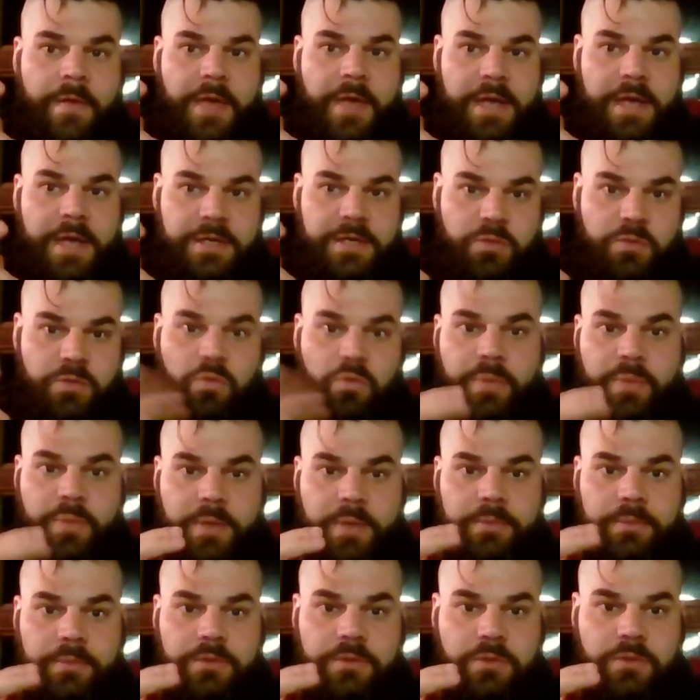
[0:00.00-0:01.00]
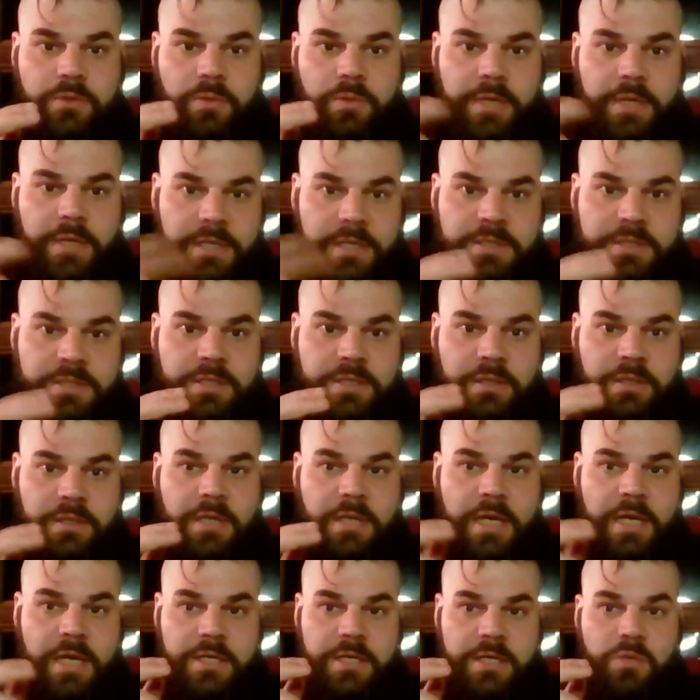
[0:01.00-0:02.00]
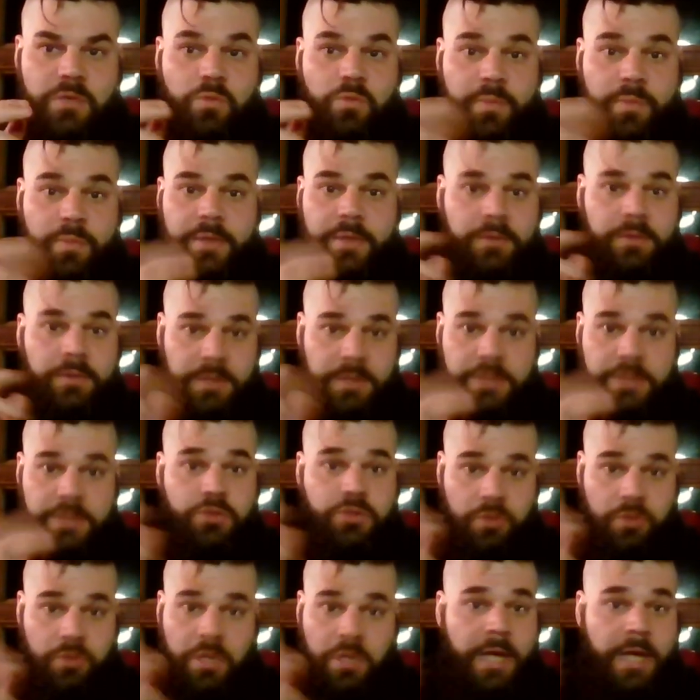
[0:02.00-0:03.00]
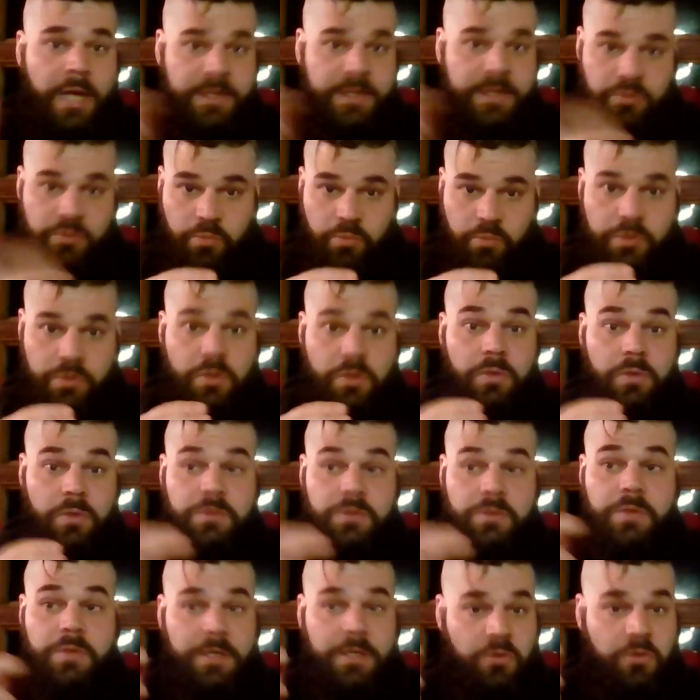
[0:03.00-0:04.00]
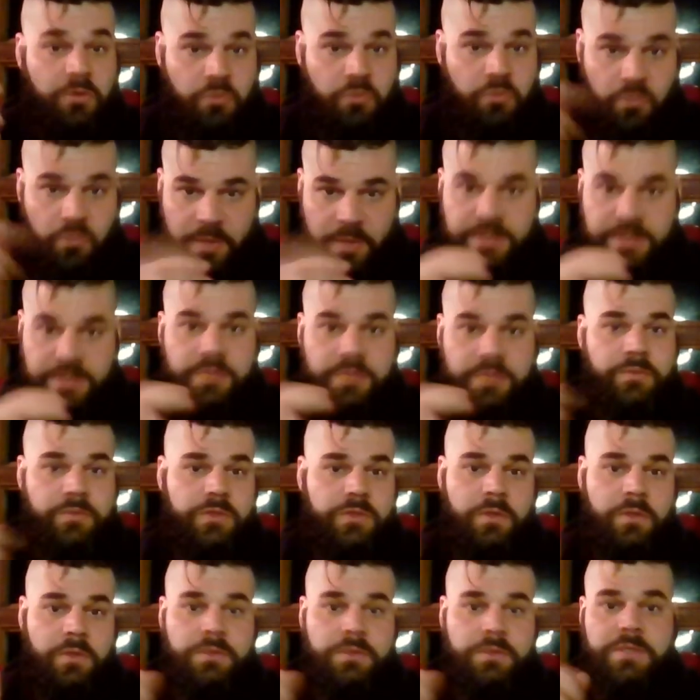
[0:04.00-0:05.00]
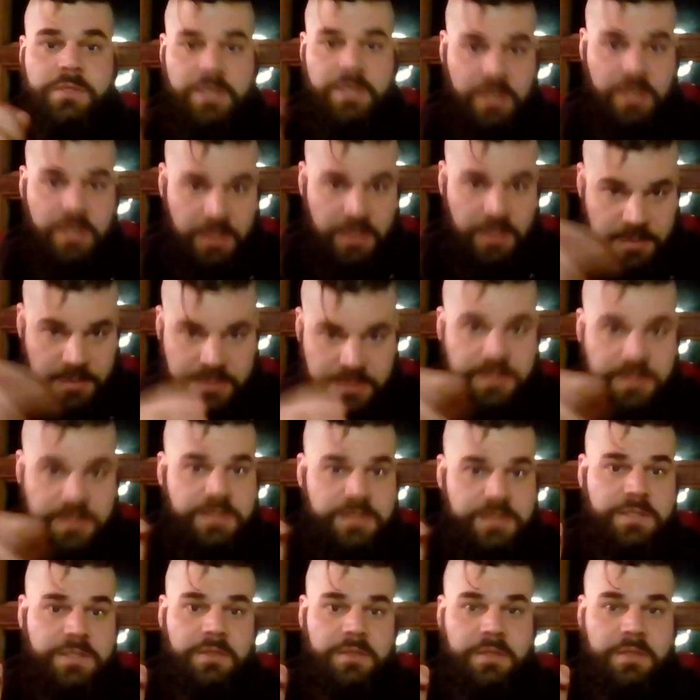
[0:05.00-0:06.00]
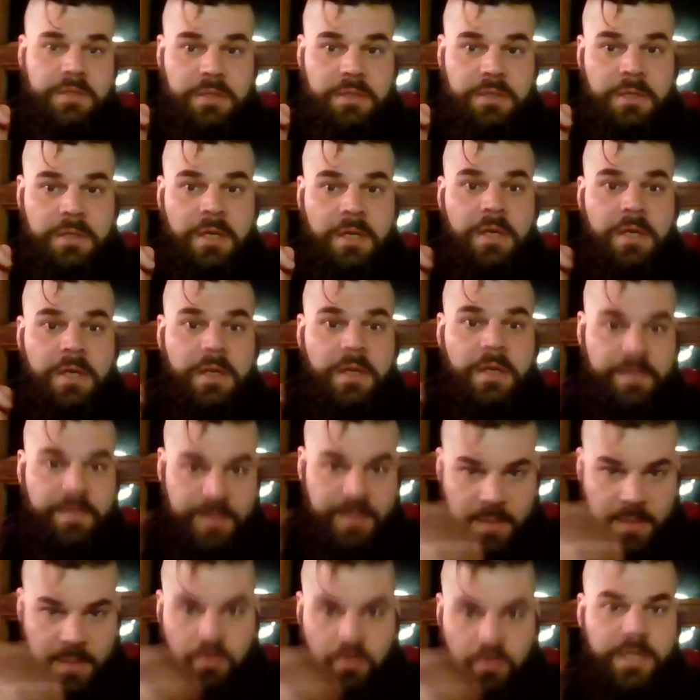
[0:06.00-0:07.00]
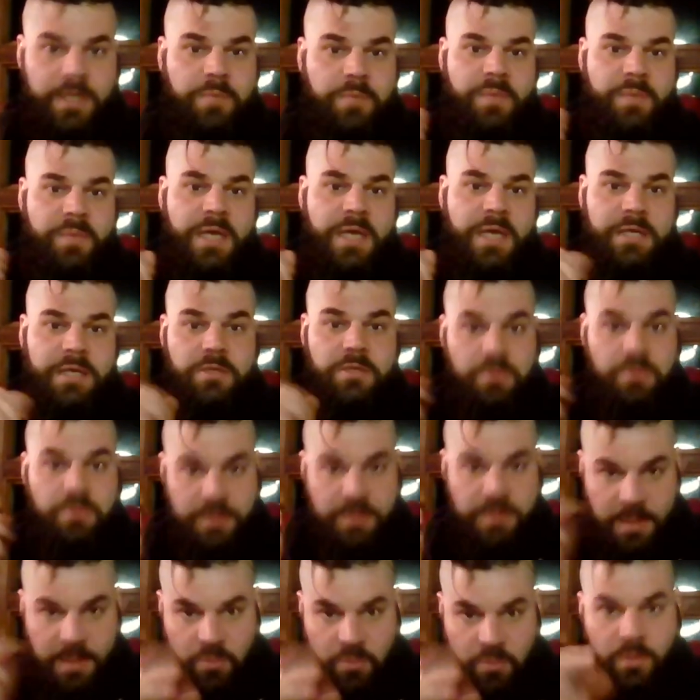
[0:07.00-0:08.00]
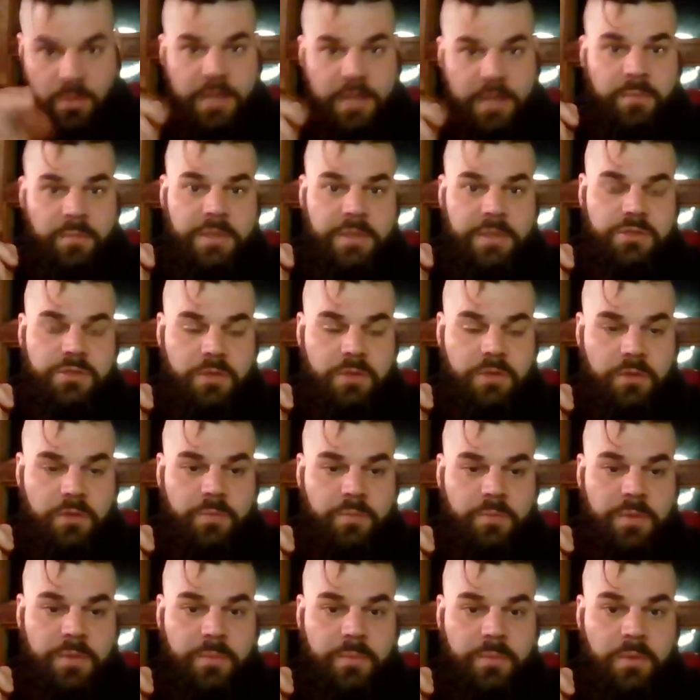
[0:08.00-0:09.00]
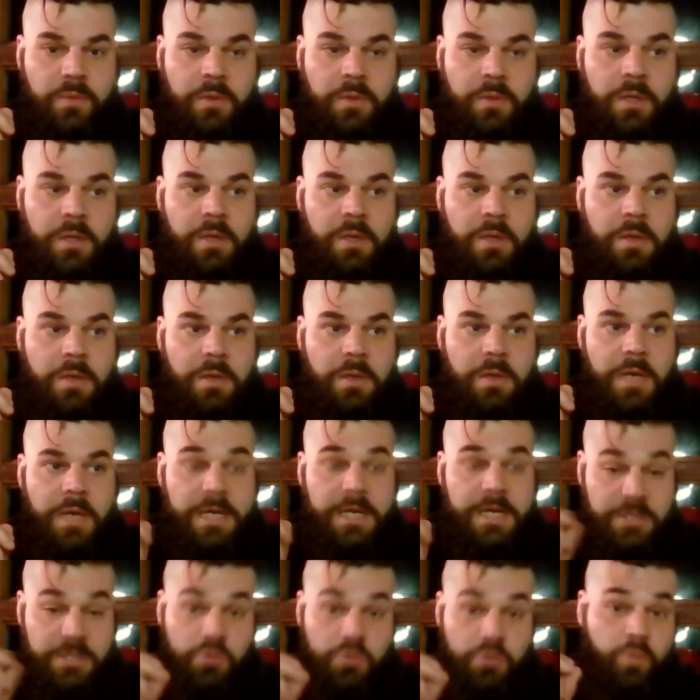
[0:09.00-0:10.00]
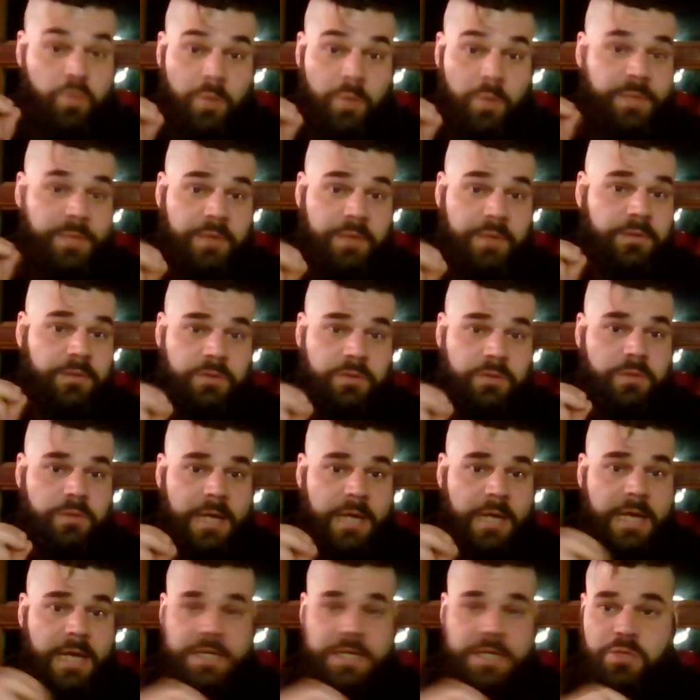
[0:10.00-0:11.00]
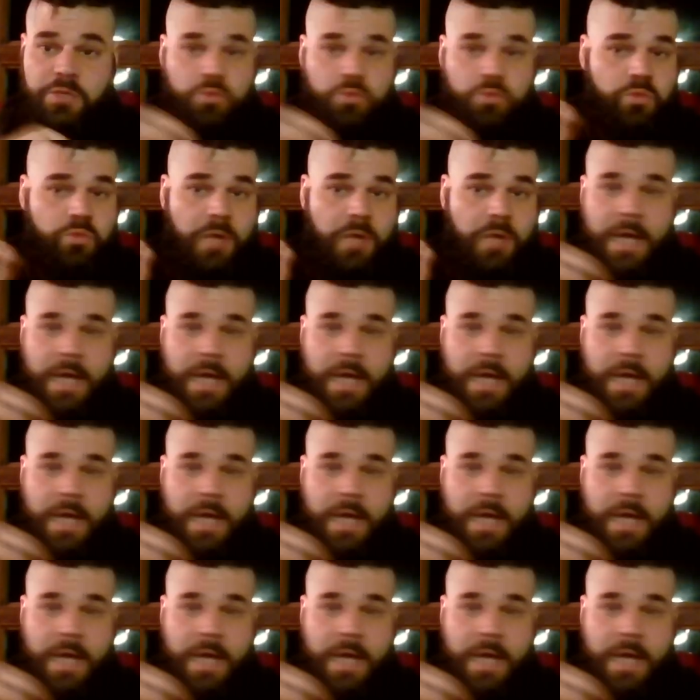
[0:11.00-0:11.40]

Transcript: and you will be able to do it instantly, and you will be able to get your clients results, like crazy results, consistently. They will keep paying you. They will recommend you to other people, and you will be able to do that, and you do